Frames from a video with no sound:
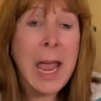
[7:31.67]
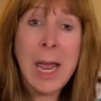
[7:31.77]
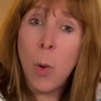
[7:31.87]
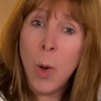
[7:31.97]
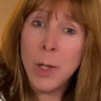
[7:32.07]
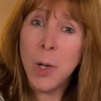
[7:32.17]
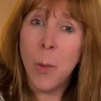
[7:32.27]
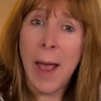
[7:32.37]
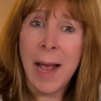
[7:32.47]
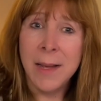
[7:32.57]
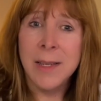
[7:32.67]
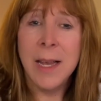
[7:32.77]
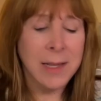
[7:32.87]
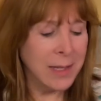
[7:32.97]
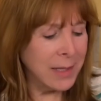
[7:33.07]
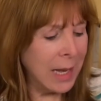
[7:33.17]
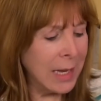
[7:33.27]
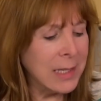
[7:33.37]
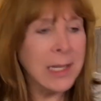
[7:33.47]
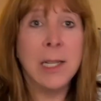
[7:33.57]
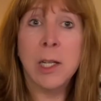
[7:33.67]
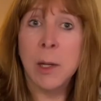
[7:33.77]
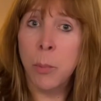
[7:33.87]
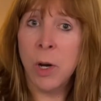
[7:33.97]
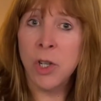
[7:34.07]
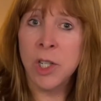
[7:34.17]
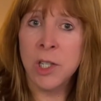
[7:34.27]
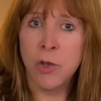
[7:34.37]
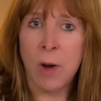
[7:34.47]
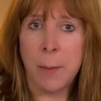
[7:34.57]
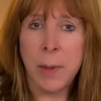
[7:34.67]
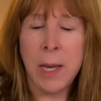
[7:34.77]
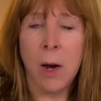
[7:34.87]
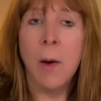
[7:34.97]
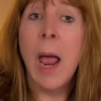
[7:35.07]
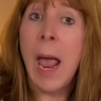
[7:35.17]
It also has this nice little compression strap here.